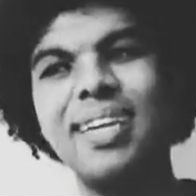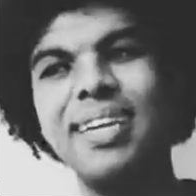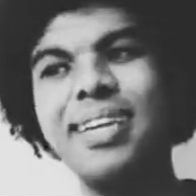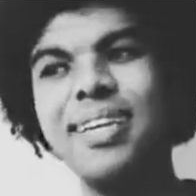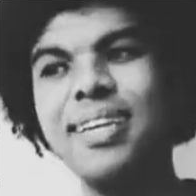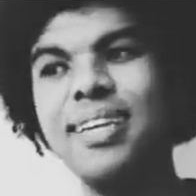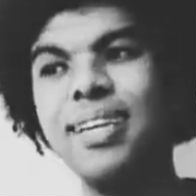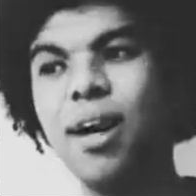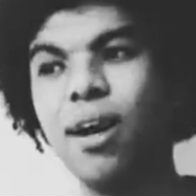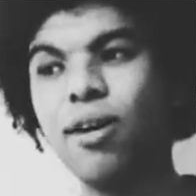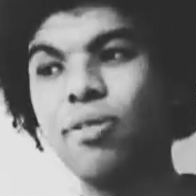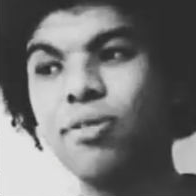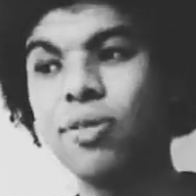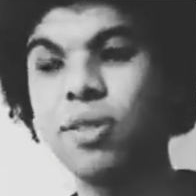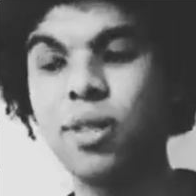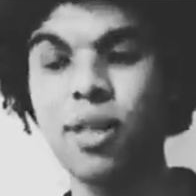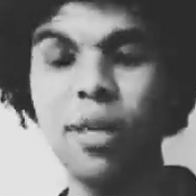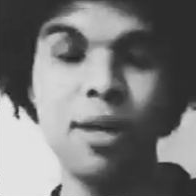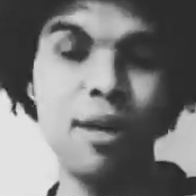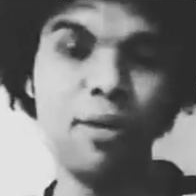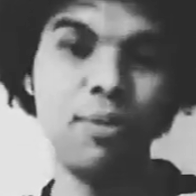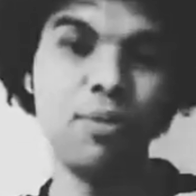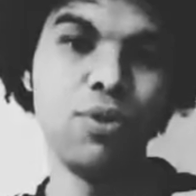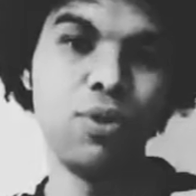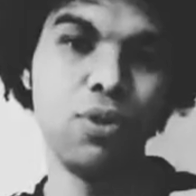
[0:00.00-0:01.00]
enough
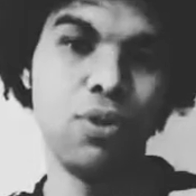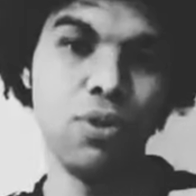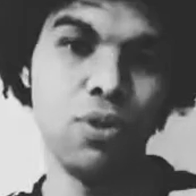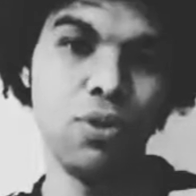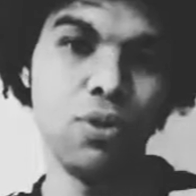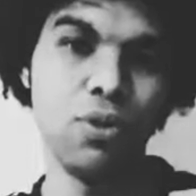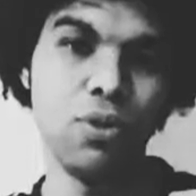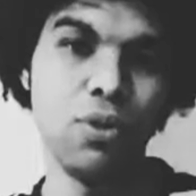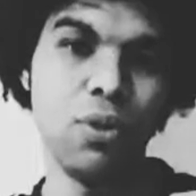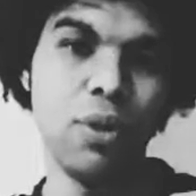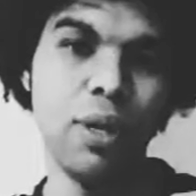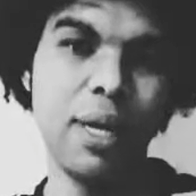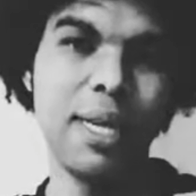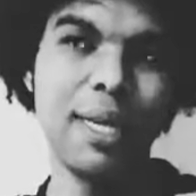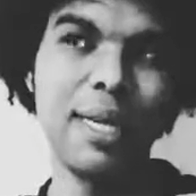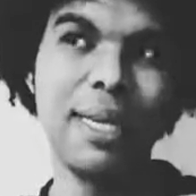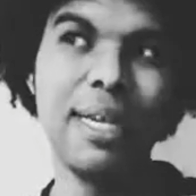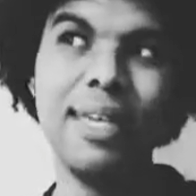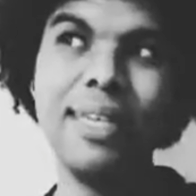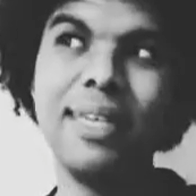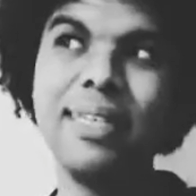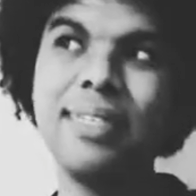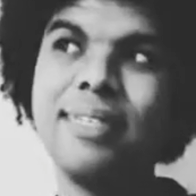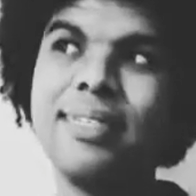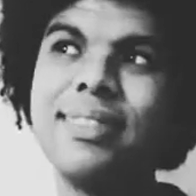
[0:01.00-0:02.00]
time to at
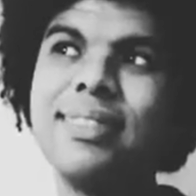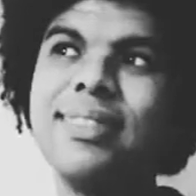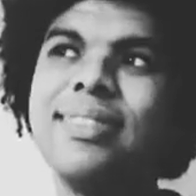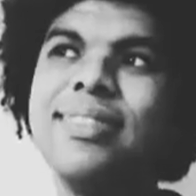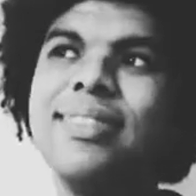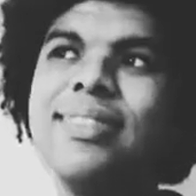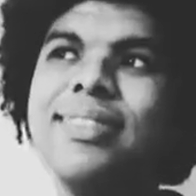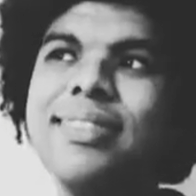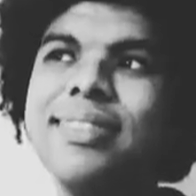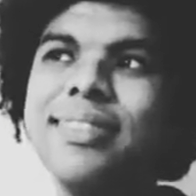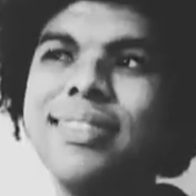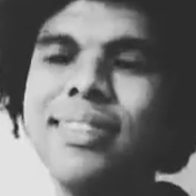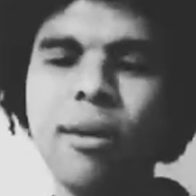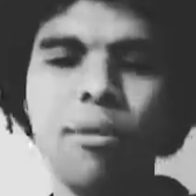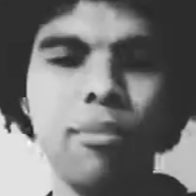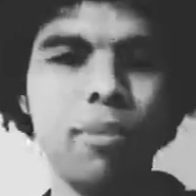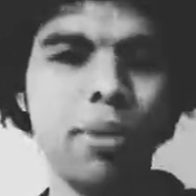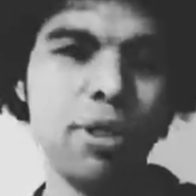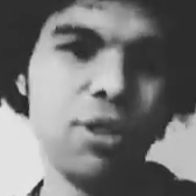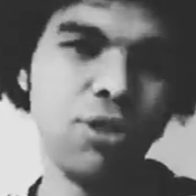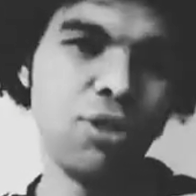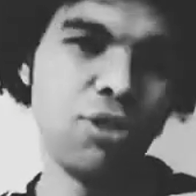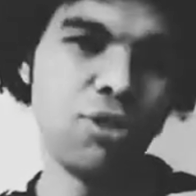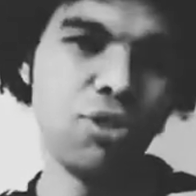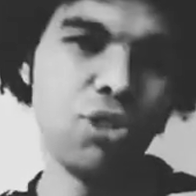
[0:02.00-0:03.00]
least 10
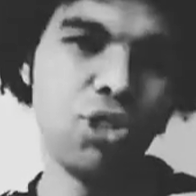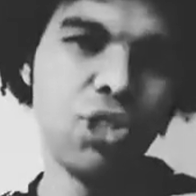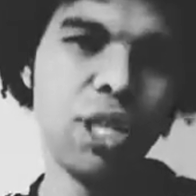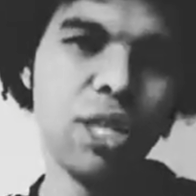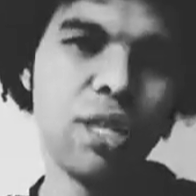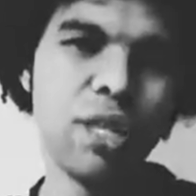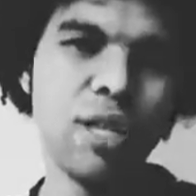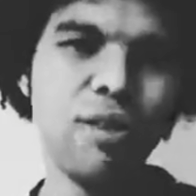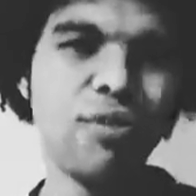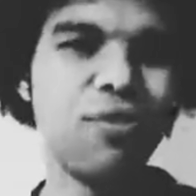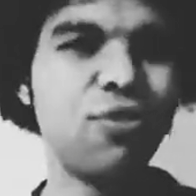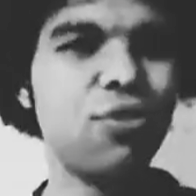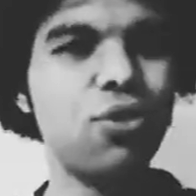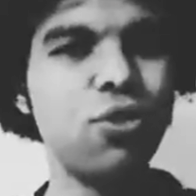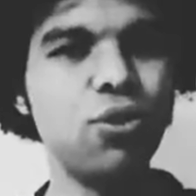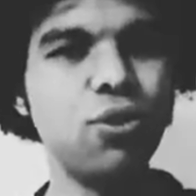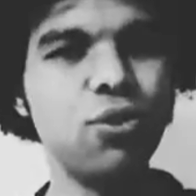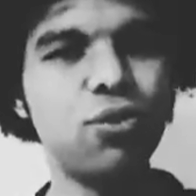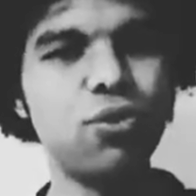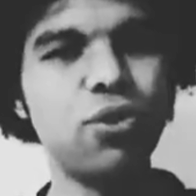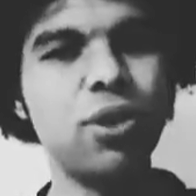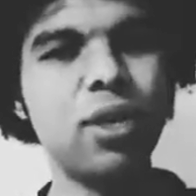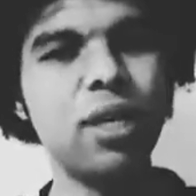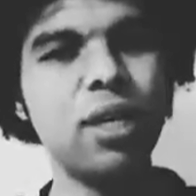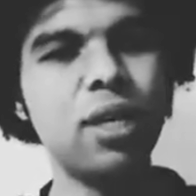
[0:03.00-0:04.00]
minutes to check if
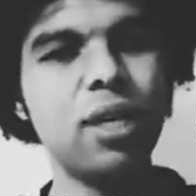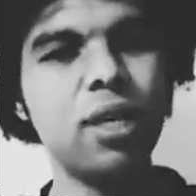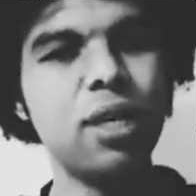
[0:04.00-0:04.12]
you've